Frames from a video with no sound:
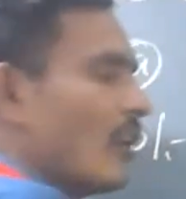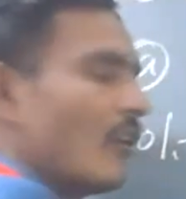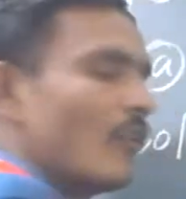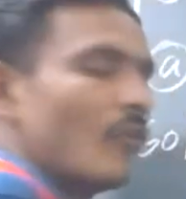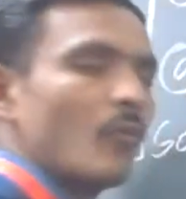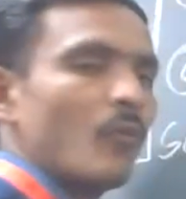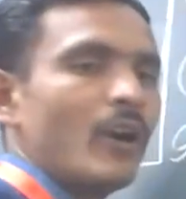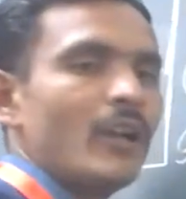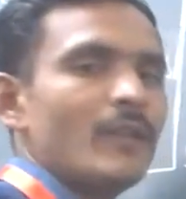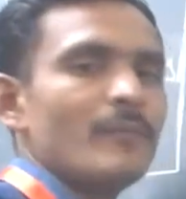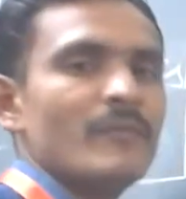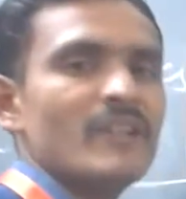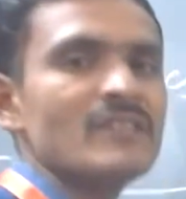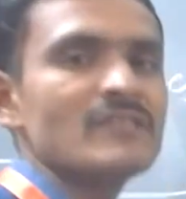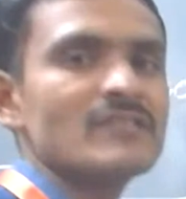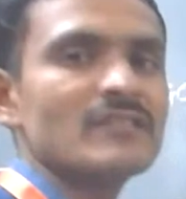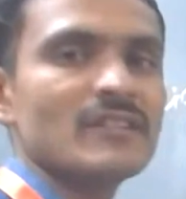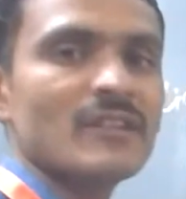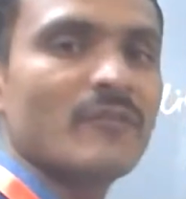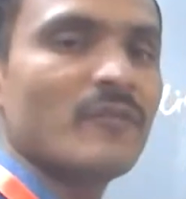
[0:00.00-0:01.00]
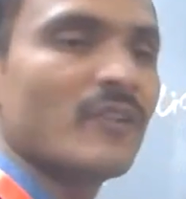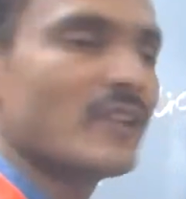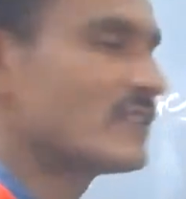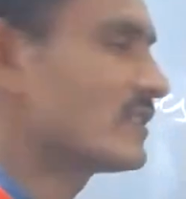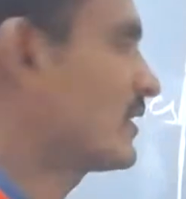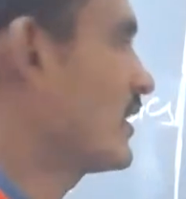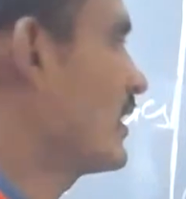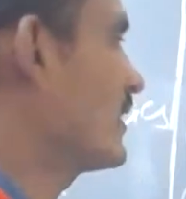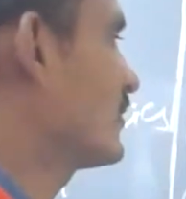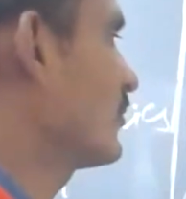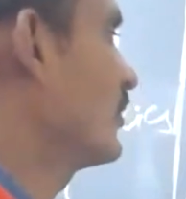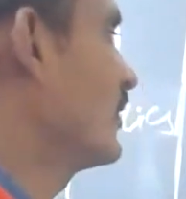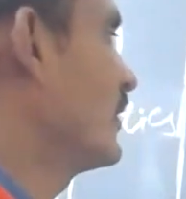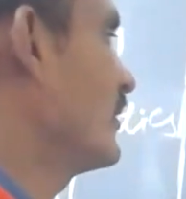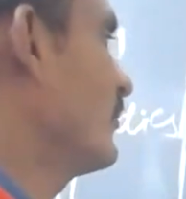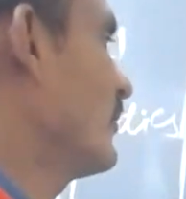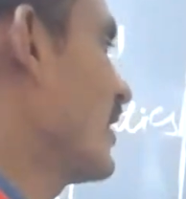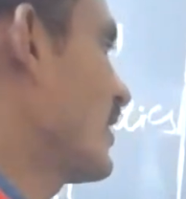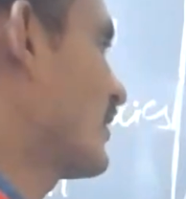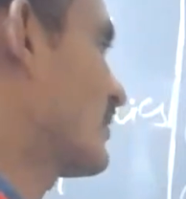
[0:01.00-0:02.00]
Why means in the first case
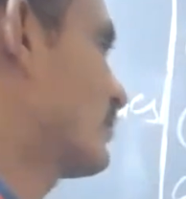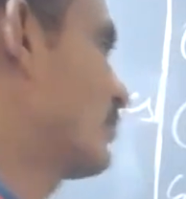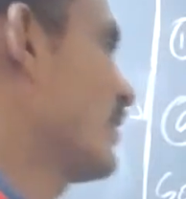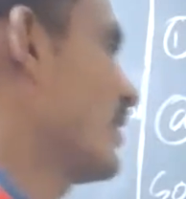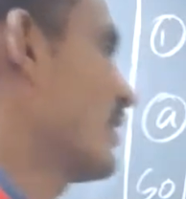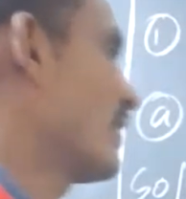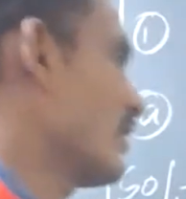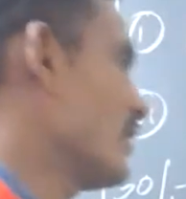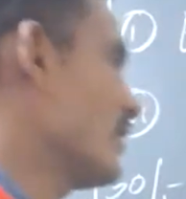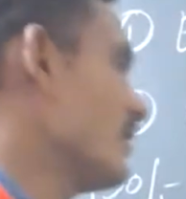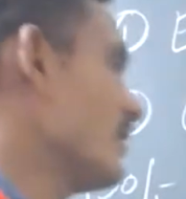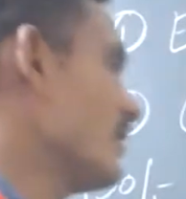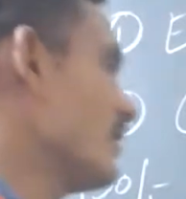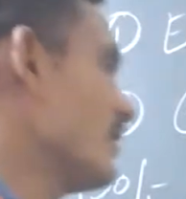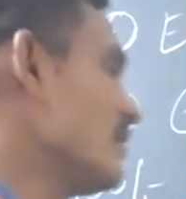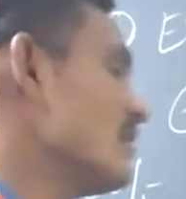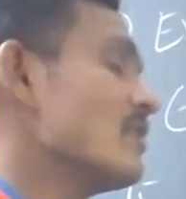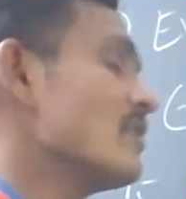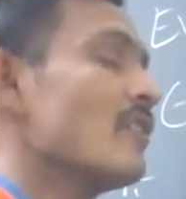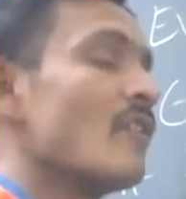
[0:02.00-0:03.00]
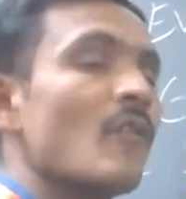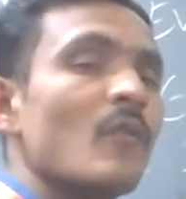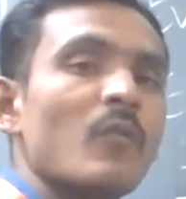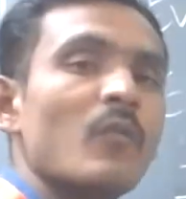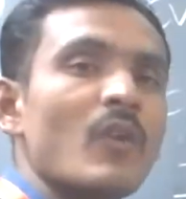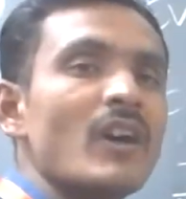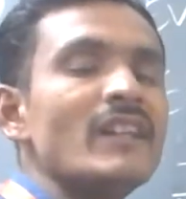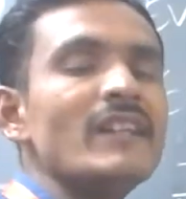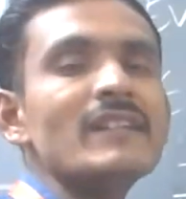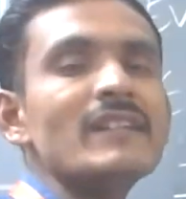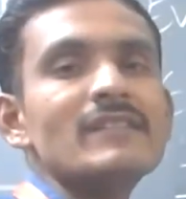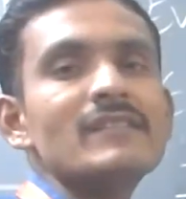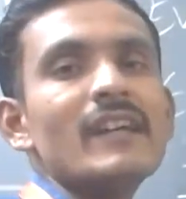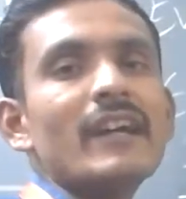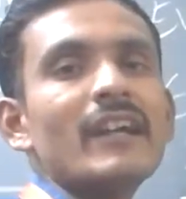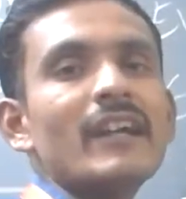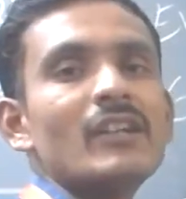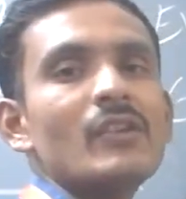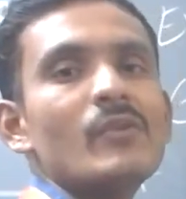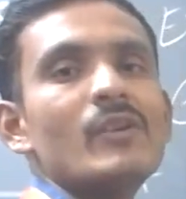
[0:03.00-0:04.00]
only we explained that one is
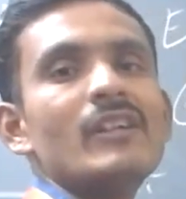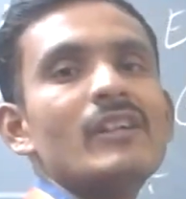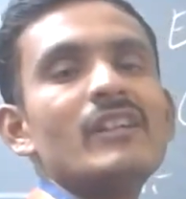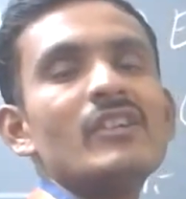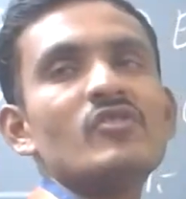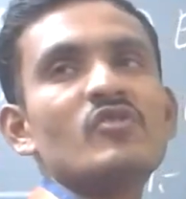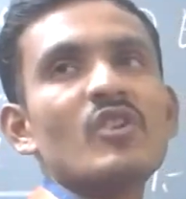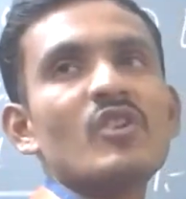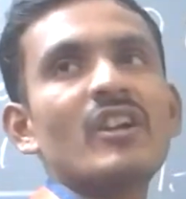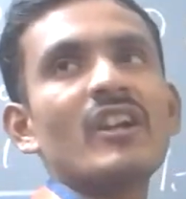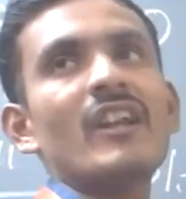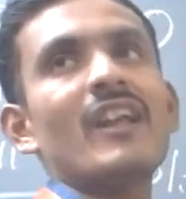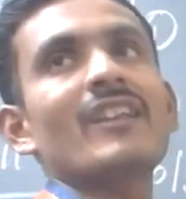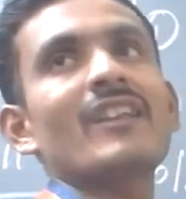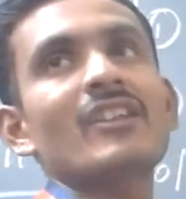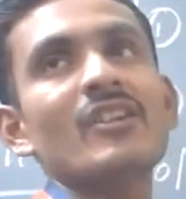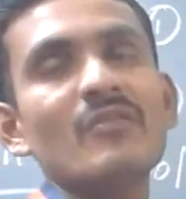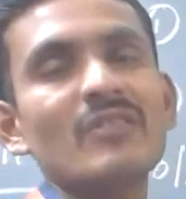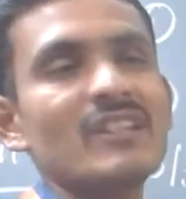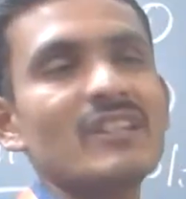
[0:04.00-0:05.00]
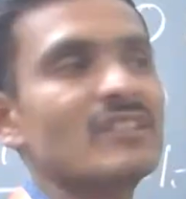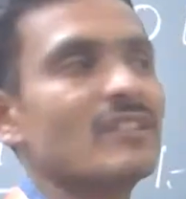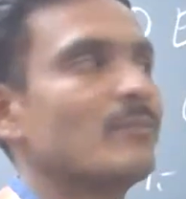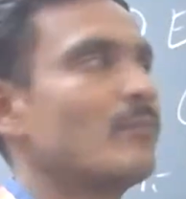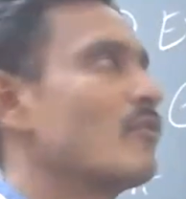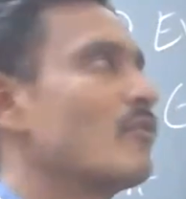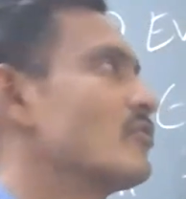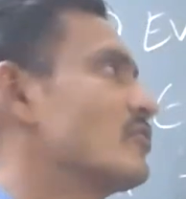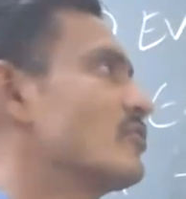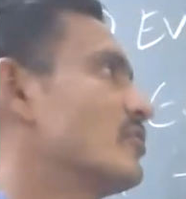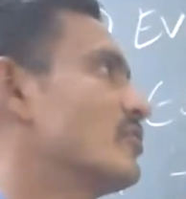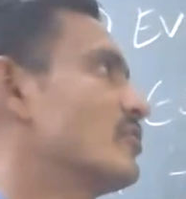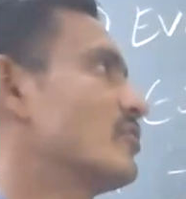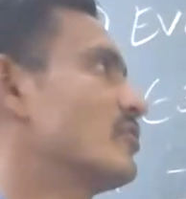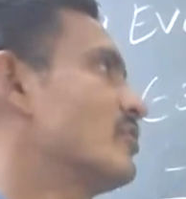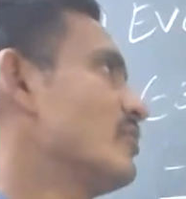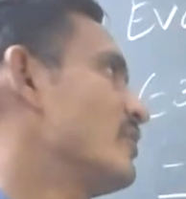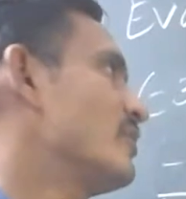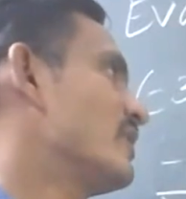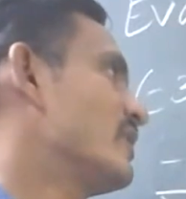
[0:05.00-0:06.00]
negative integer, another one is a
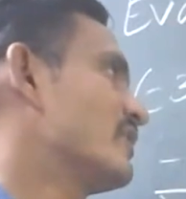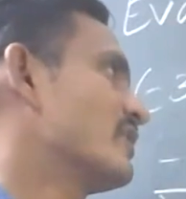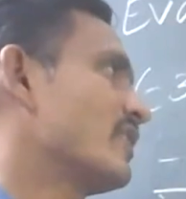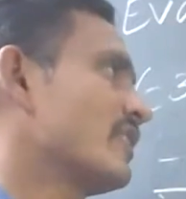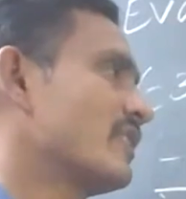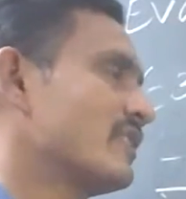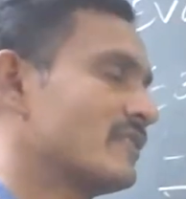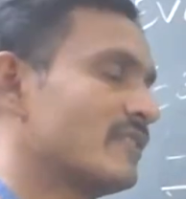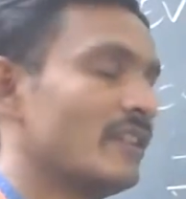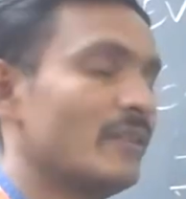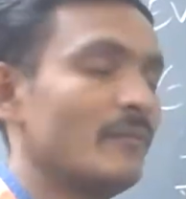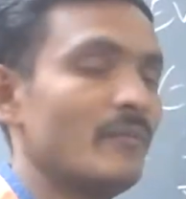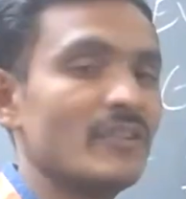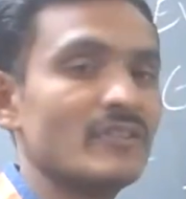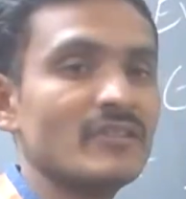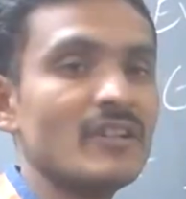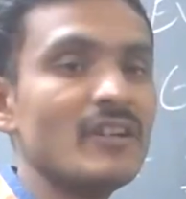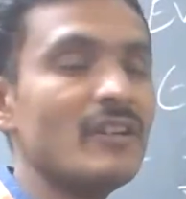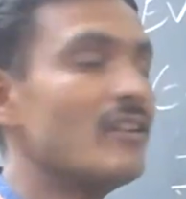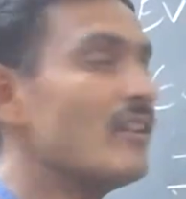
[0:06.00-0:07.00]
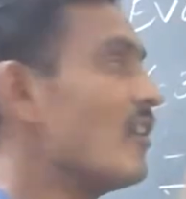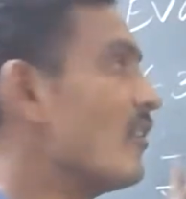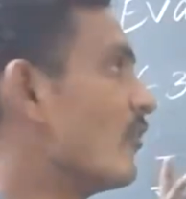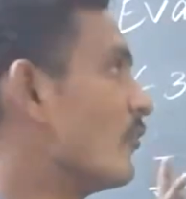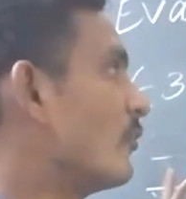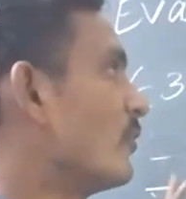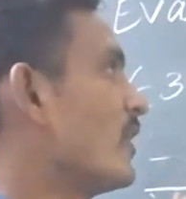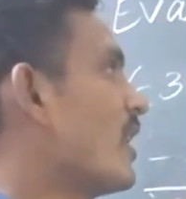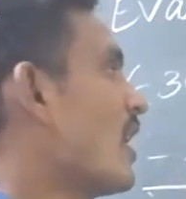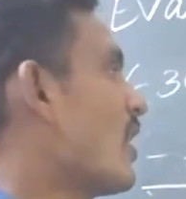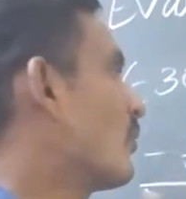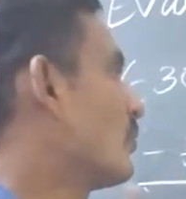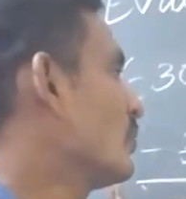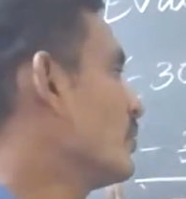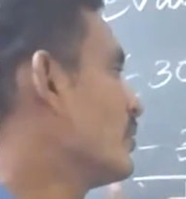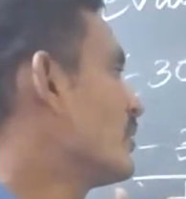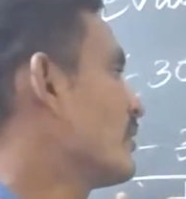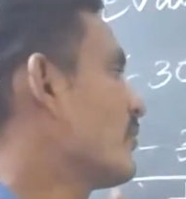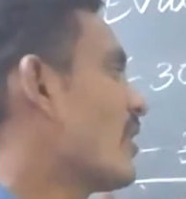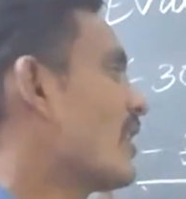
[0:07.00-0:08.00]
positive integer is there, means that we
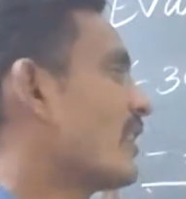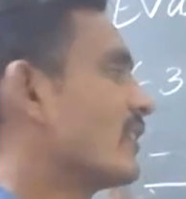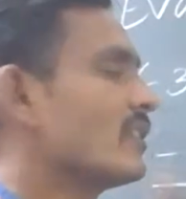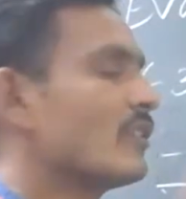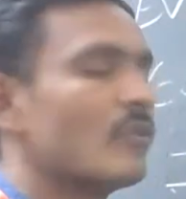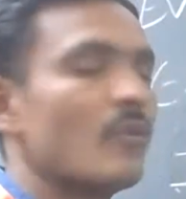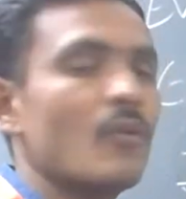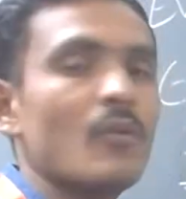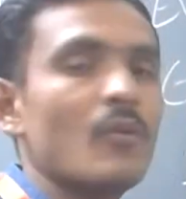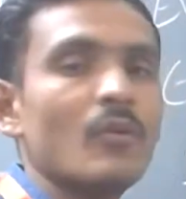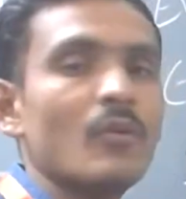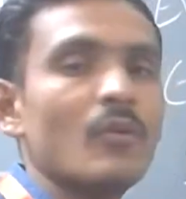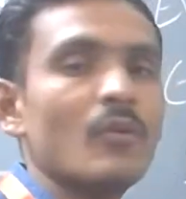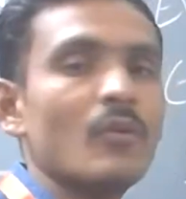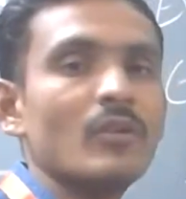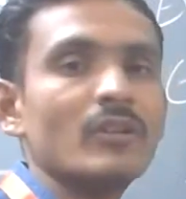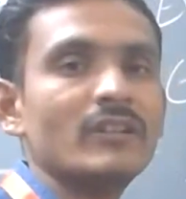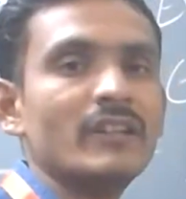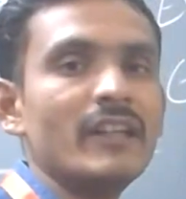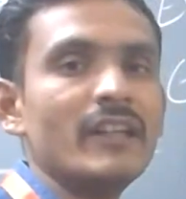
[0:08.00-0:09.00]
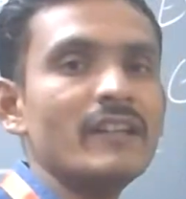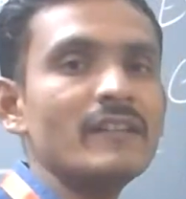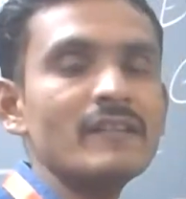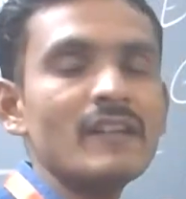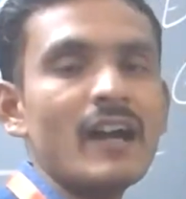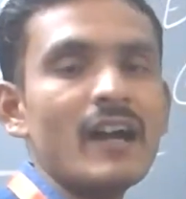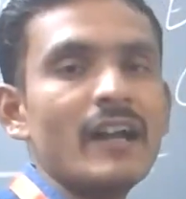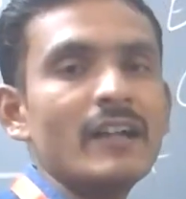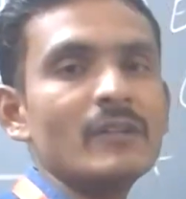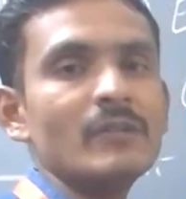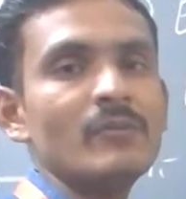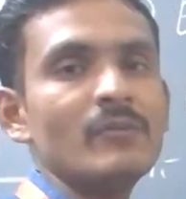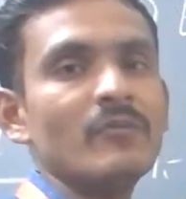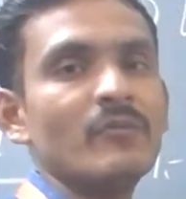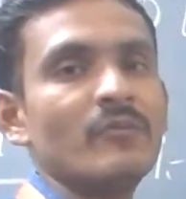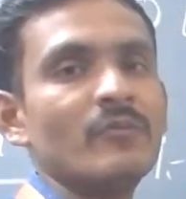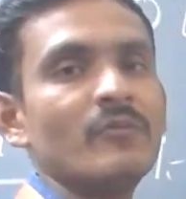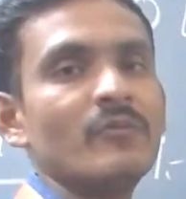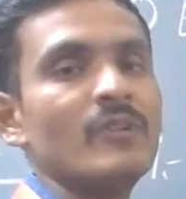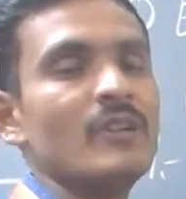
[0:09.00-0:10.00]
have to divide the whole things and
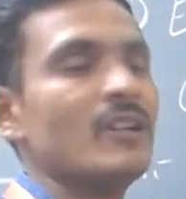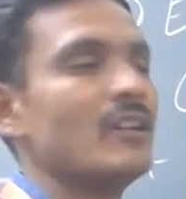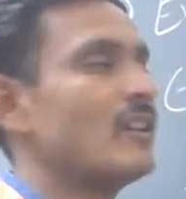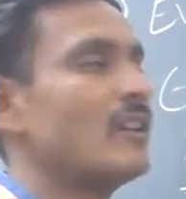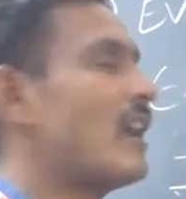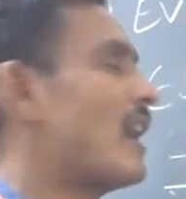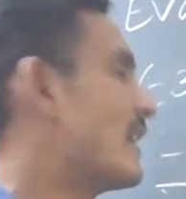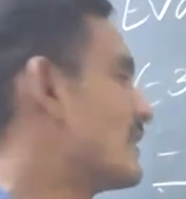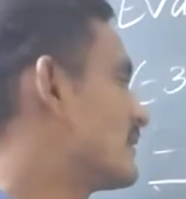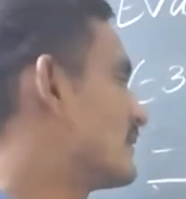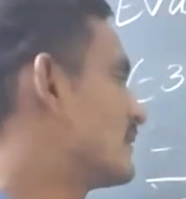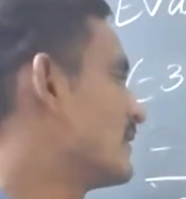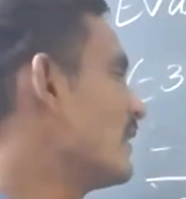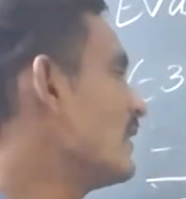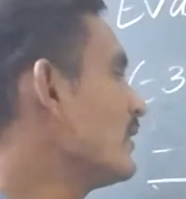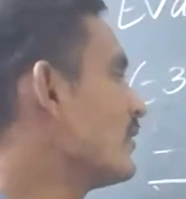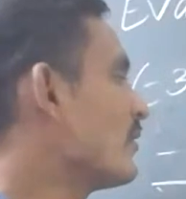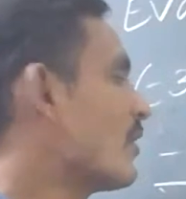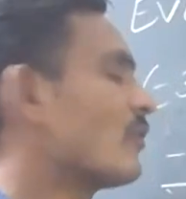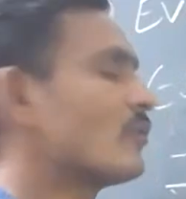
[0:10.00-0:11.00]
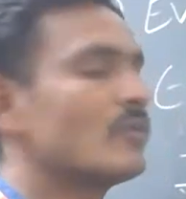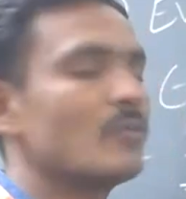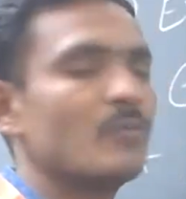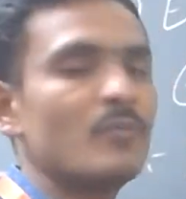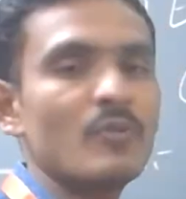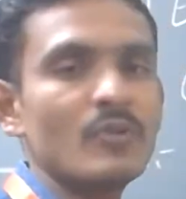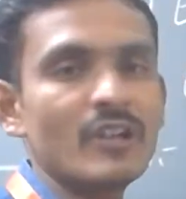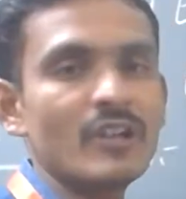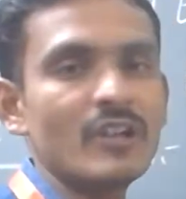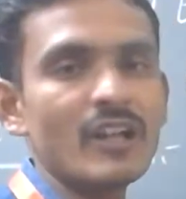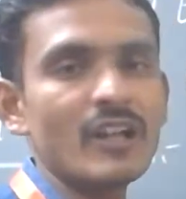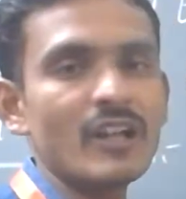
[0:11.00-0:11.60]
answer you have to